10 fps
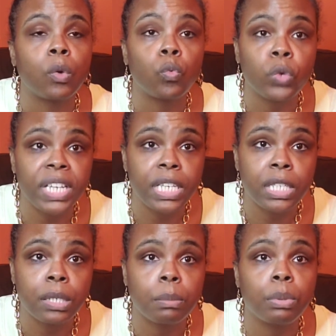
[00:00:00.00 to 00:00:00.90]

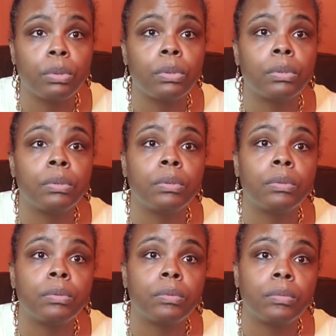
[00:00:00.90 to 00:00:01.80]
reasonable
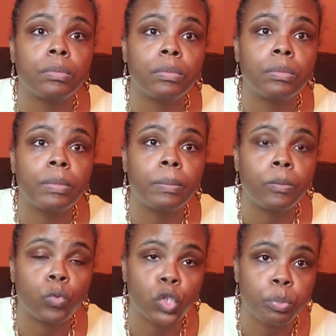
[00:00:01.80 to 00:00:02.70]

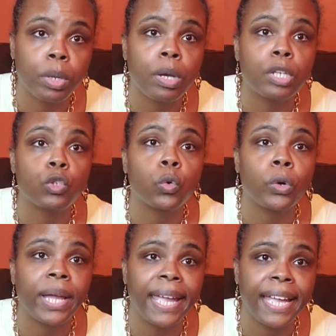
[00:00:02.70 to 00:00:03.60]
response
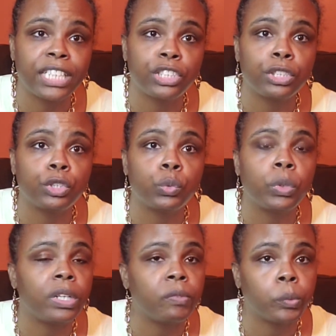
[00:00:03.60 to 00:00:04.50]
or action to
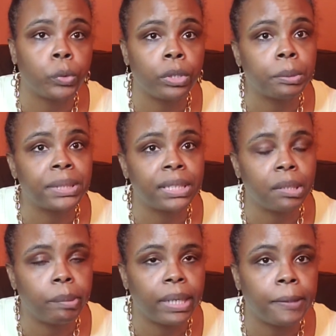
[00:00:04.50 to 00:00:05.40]
whatever we're upset
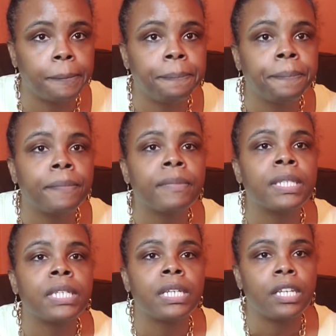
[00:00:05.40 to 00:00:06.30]
about.
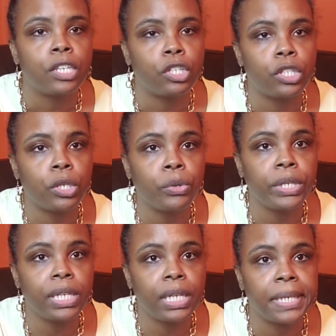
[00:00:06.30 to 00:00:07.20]
So
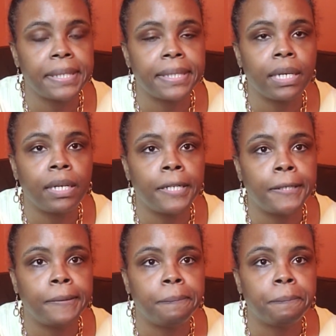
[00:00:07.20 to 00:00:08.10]
yes,
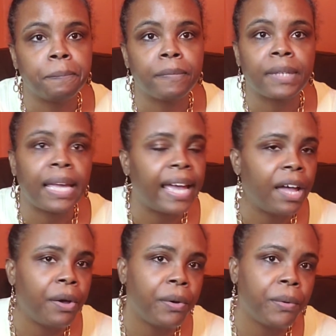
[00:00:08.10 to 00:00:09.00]

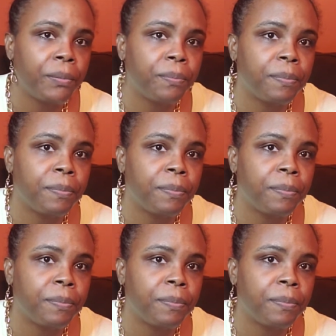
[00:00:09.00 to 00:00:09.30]
however